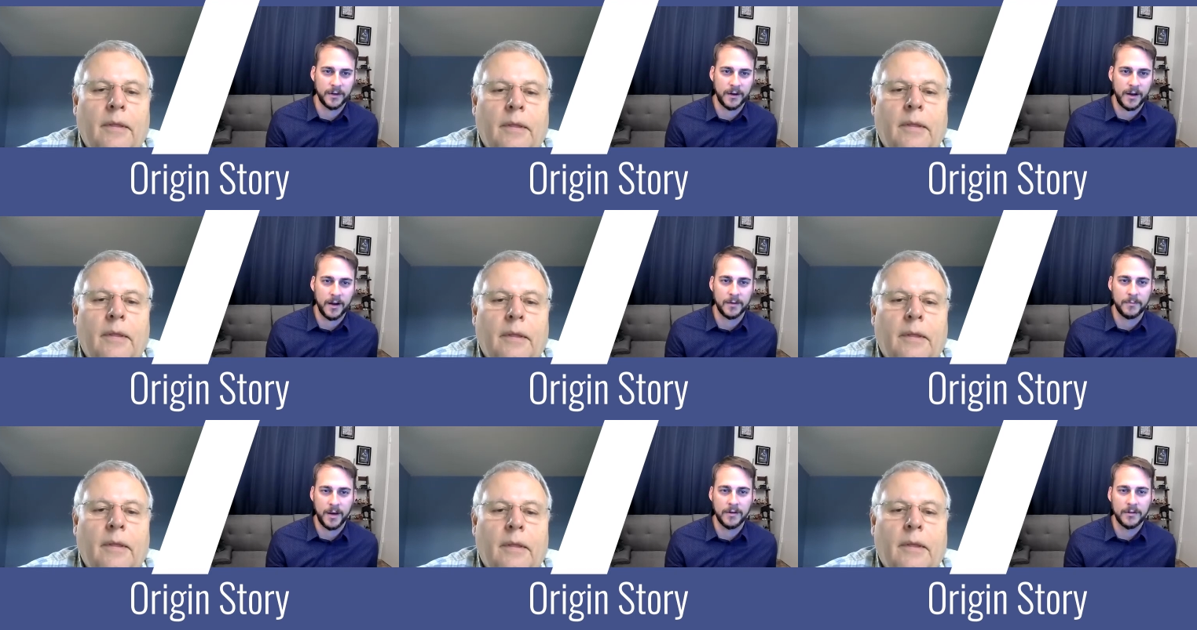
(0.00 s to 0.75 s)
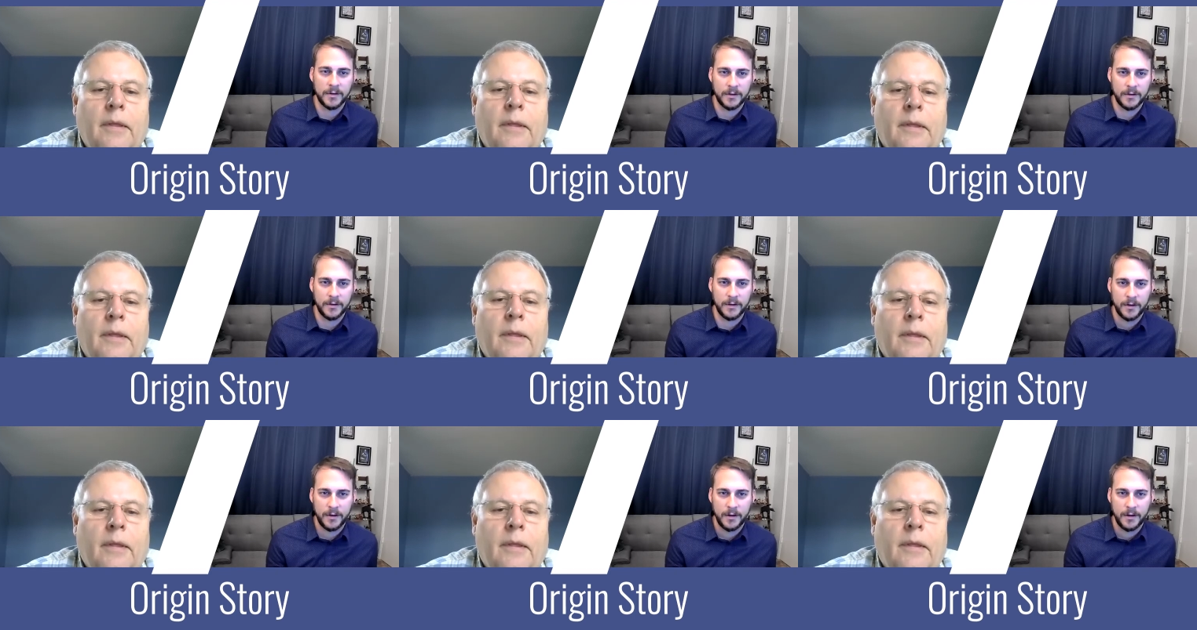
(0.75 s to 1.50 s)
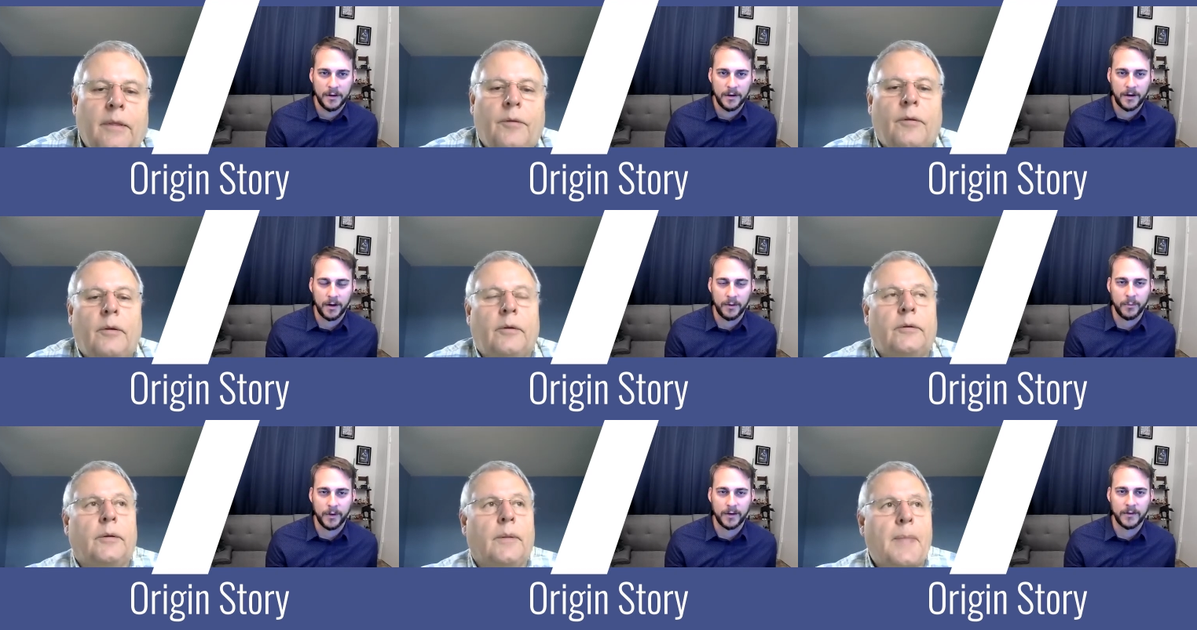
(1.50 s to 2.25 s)
Speaker 1: Is there automation?
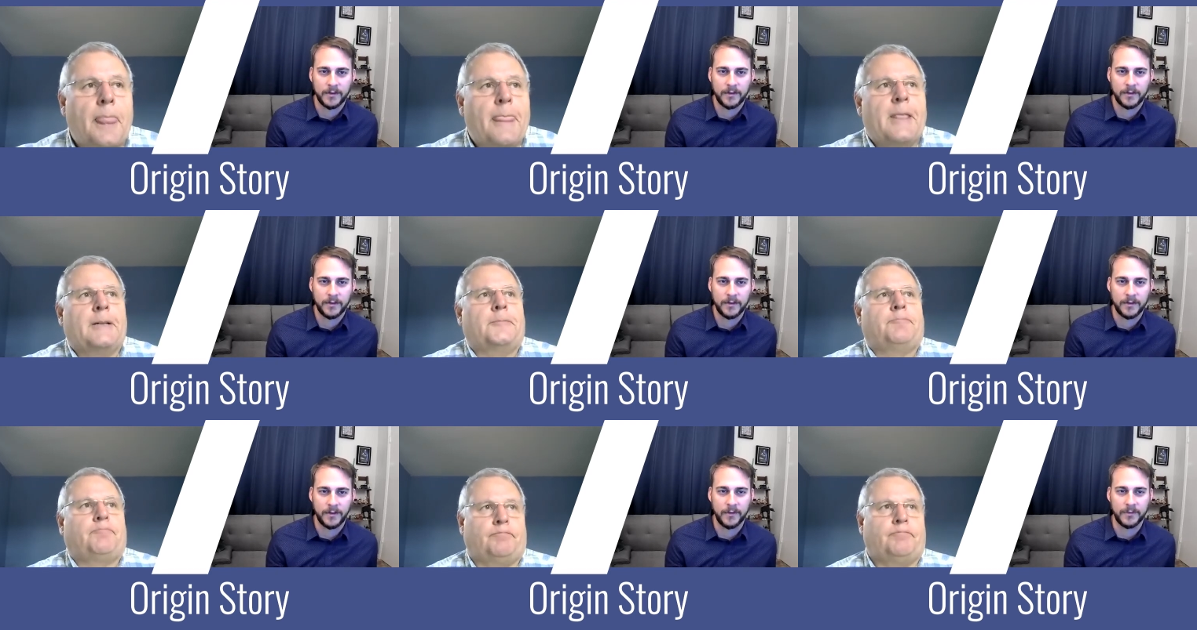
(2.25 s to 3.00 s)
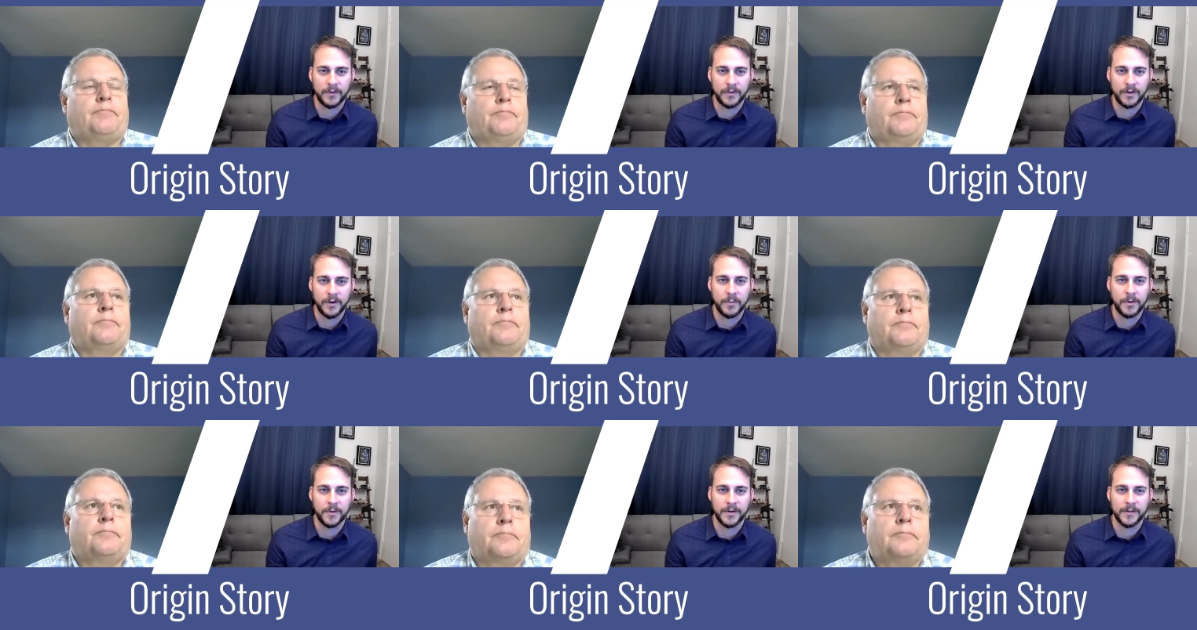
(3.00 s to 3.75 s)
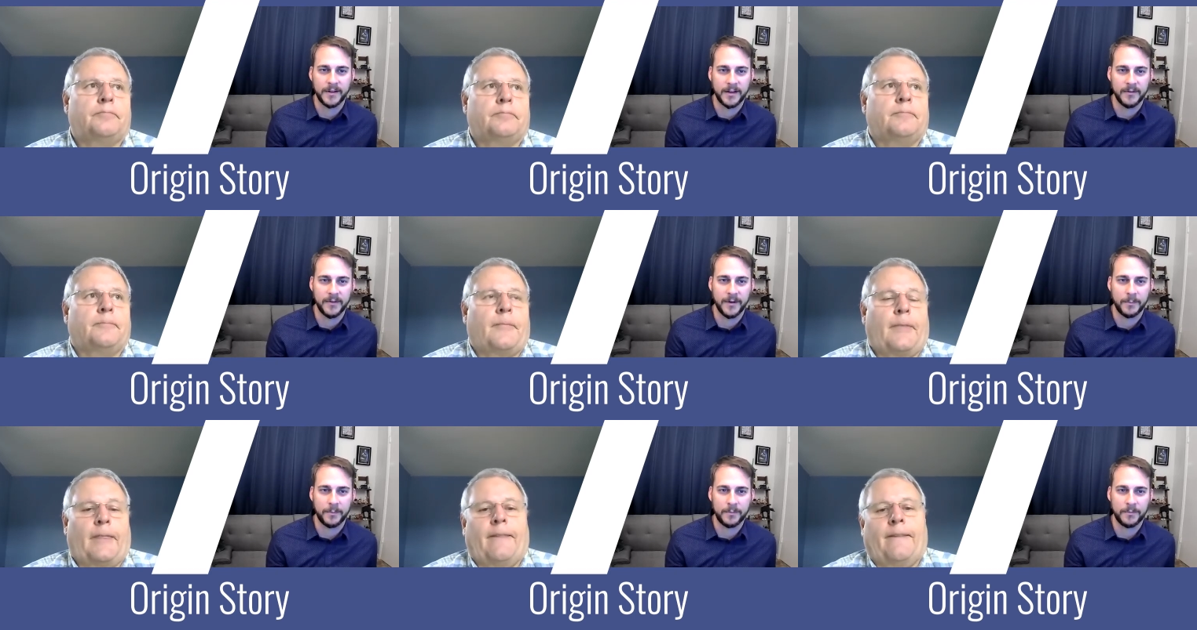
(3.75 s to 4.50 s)
Kind of what's, because obviously nobody wants to give
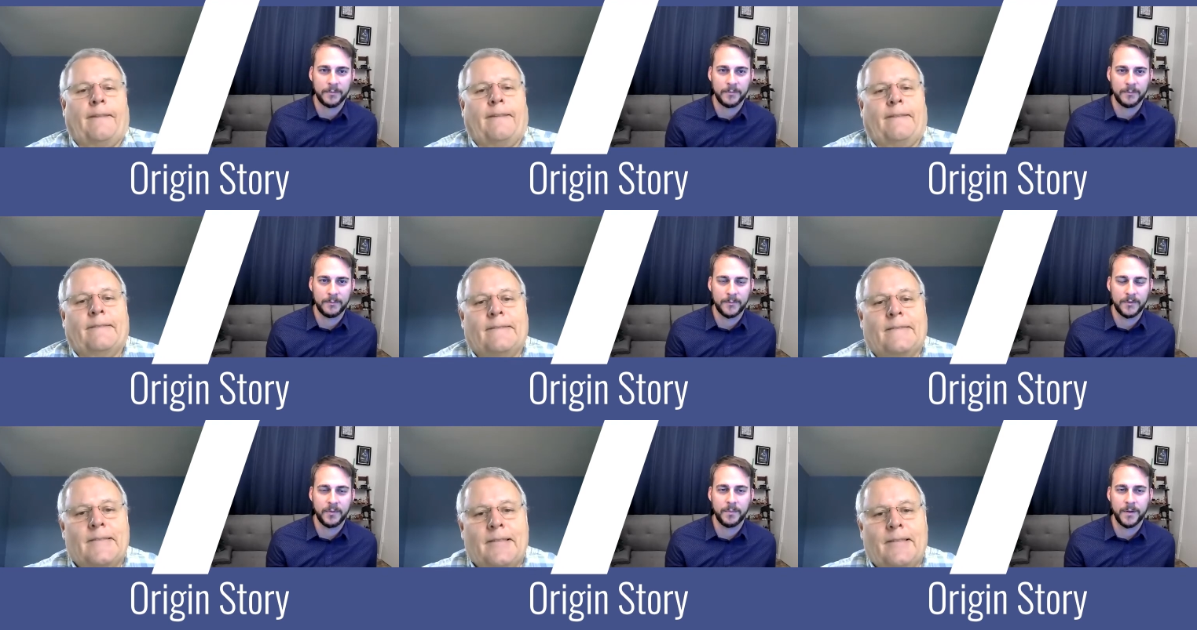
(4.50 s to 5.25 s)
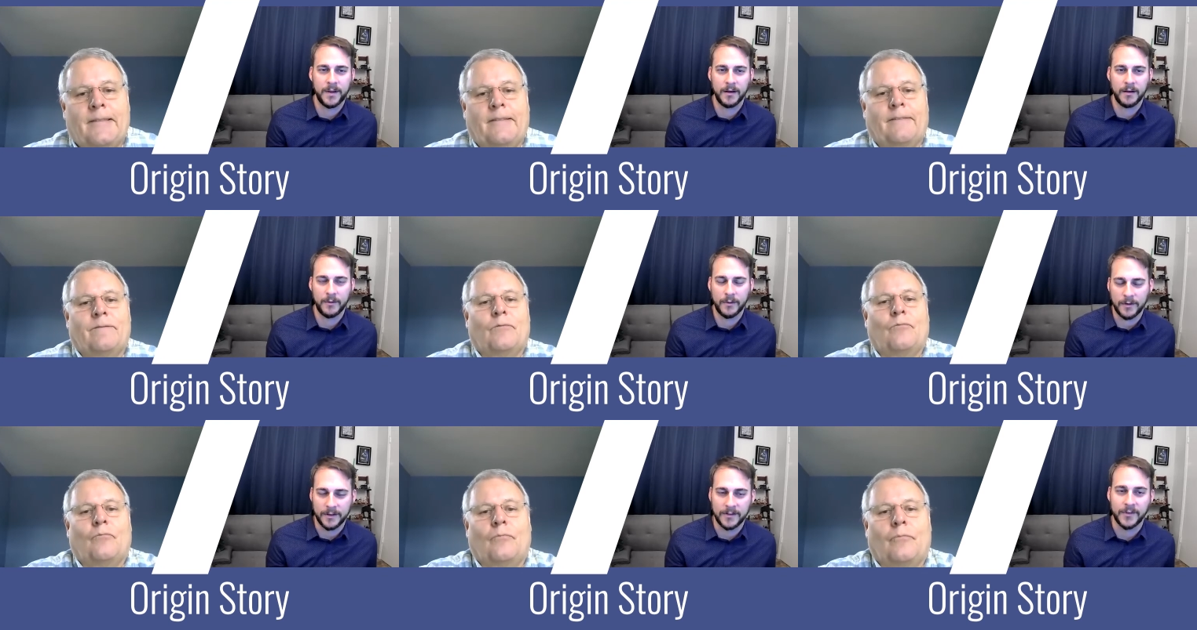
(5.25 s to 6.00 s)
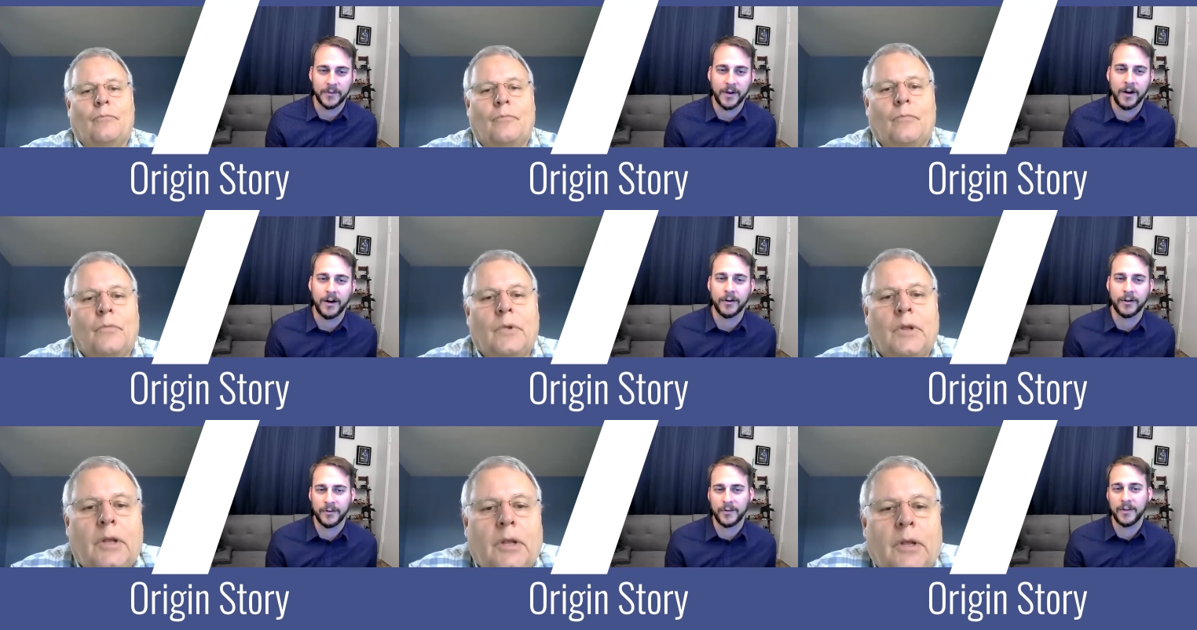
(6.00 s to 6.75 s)
up speed, or at least it's a
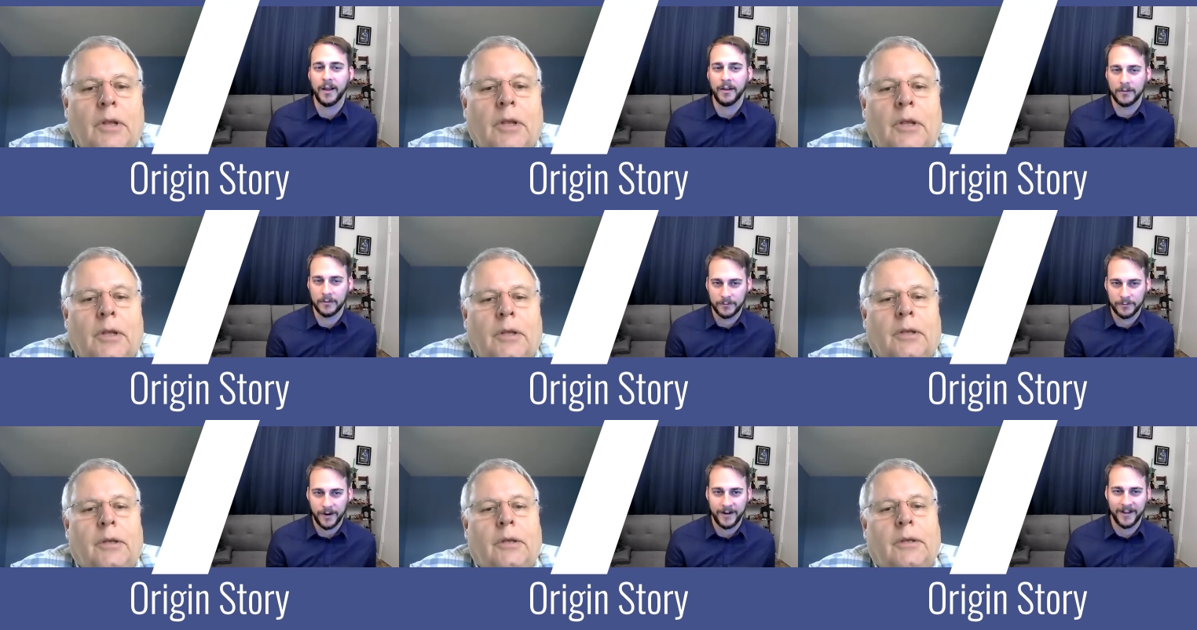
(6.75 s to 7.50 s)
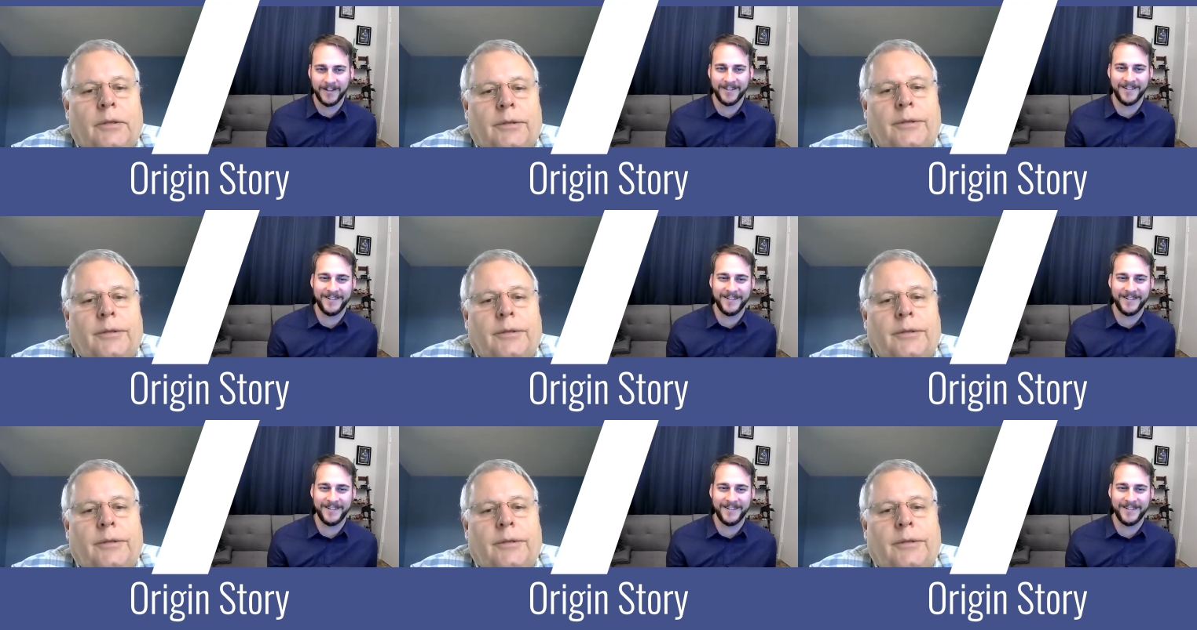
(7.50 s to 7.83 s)
harder sell, right?